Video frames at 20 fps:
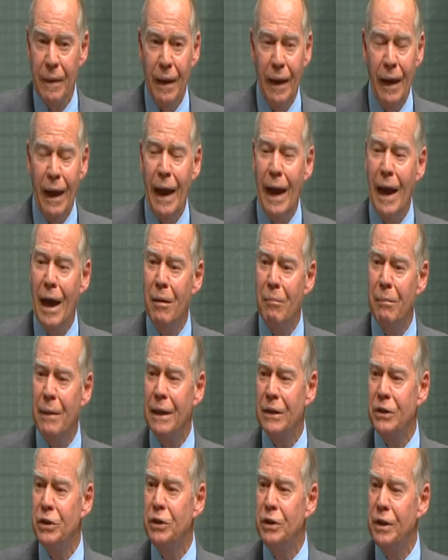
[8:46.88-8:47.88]
How
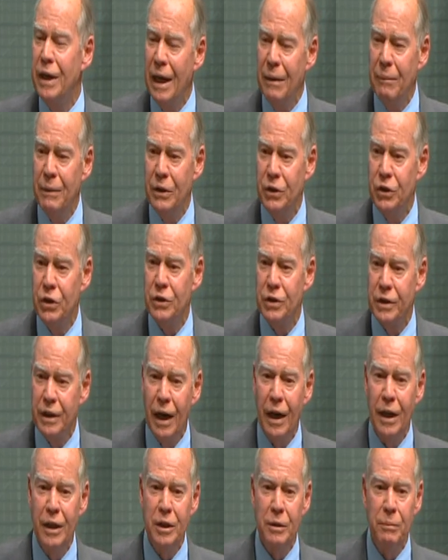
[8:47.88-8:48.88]
much damage is
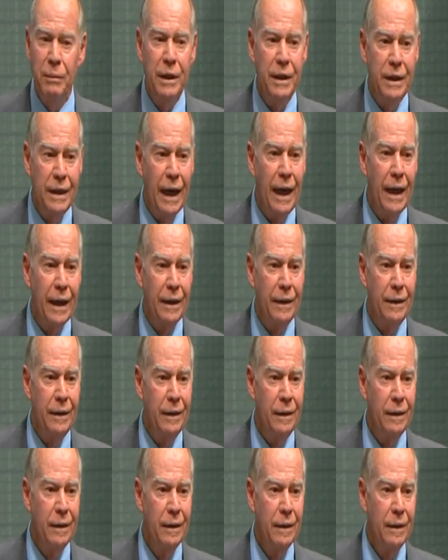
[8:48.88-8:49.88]
going to be done
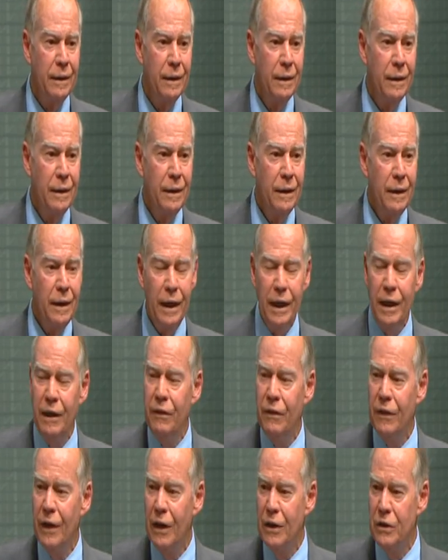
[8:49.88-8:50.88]

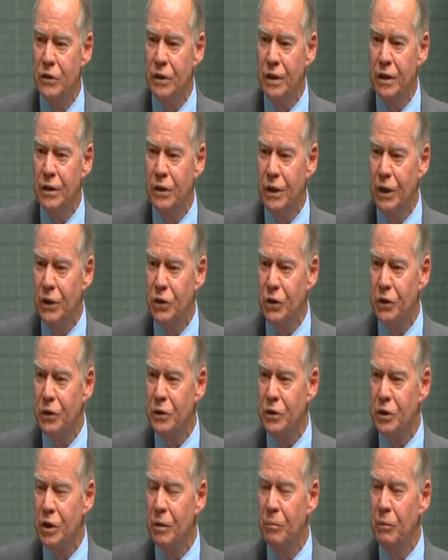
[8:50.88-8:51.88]
in those
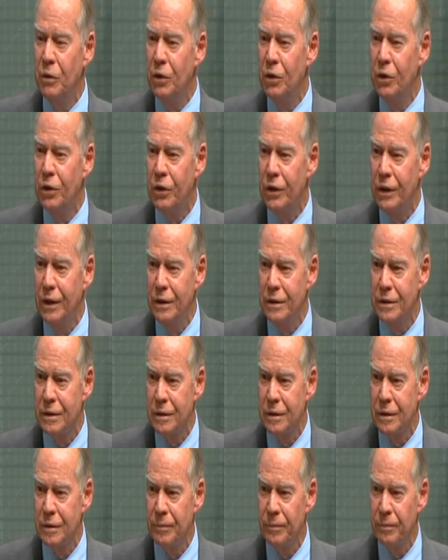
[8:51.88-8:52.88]
Indigenous communities
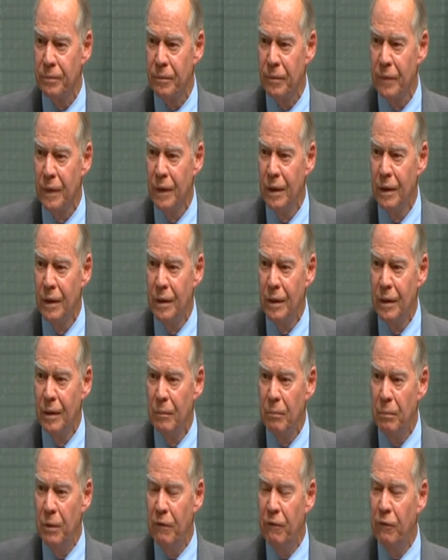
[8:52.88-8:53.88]

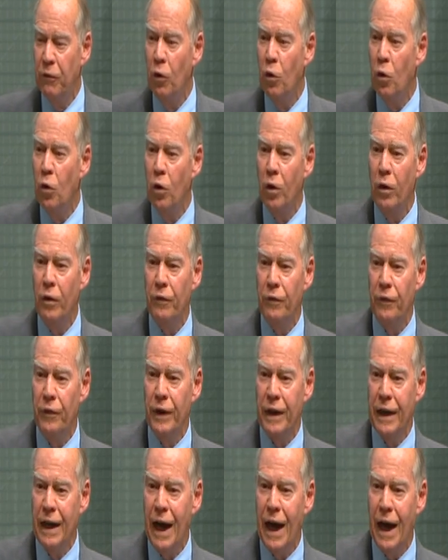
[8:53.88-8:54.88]
before the
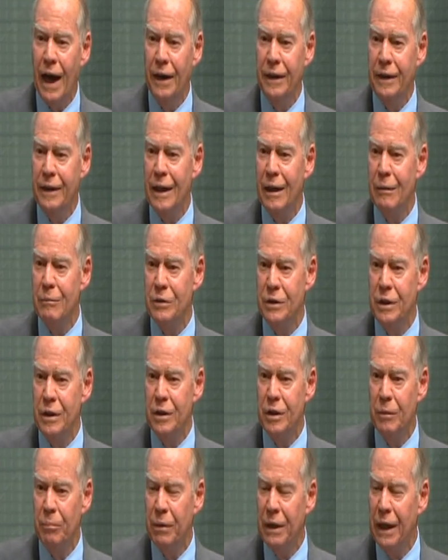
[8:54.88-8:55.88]
card comes
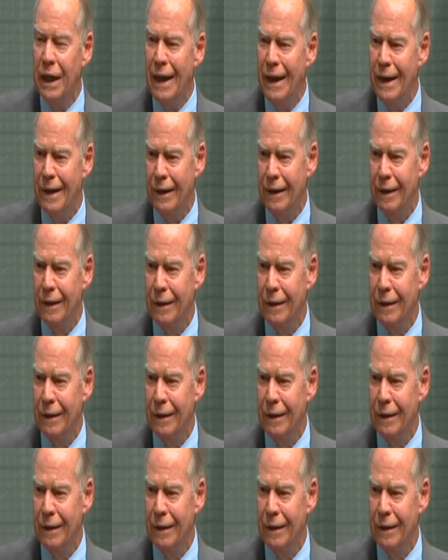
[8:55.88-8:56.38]
into play?